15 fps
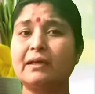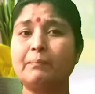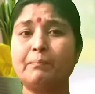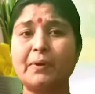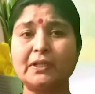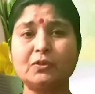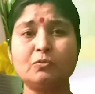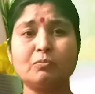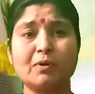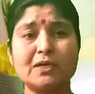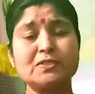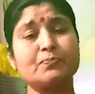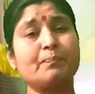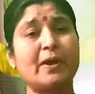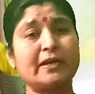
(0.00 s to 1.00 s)
the path
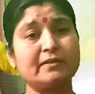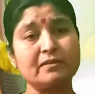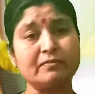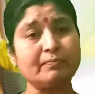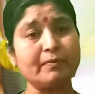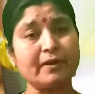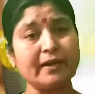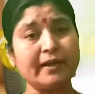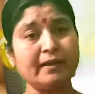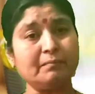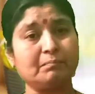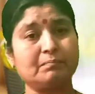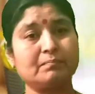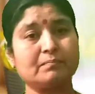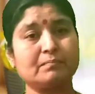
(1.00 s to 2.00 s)
was better for
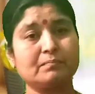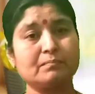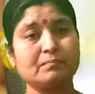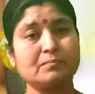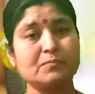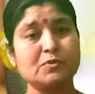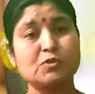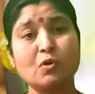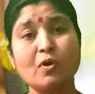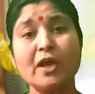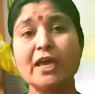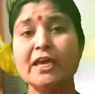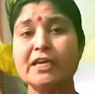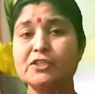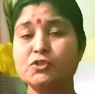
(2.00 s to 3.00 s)
him.
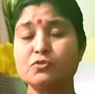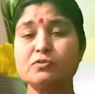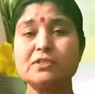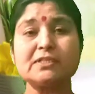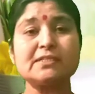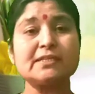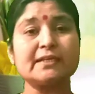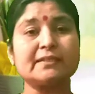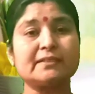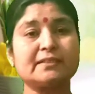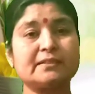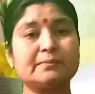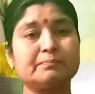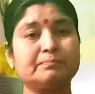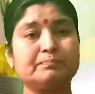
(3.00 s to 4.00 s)
So he chooses it
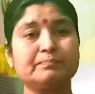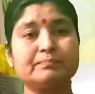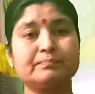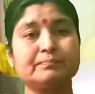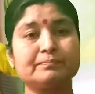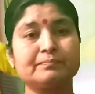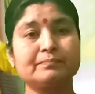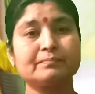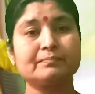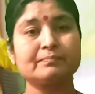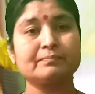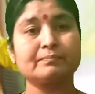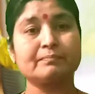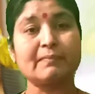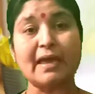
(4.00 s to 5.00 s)

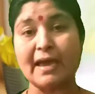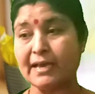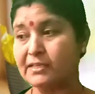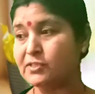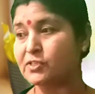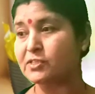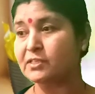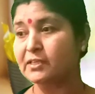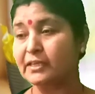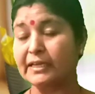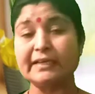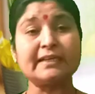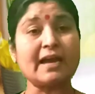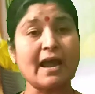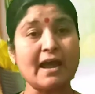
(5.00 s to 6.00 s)
as
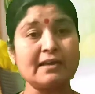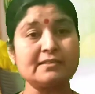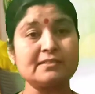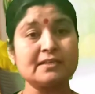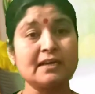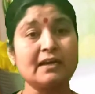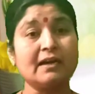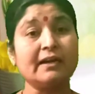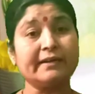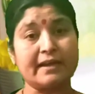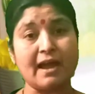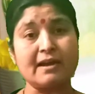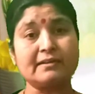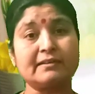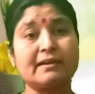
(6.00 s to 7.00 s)
it
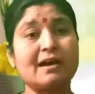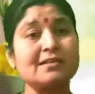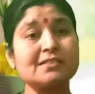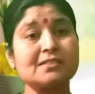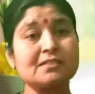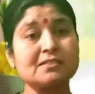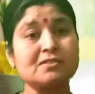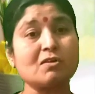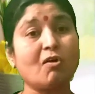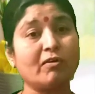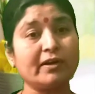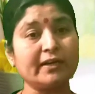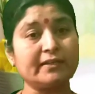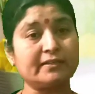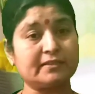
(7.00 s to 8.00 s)
had grasses
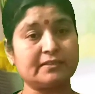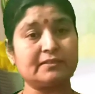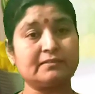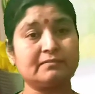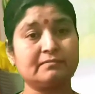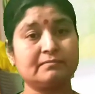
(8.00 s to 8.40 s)
on it.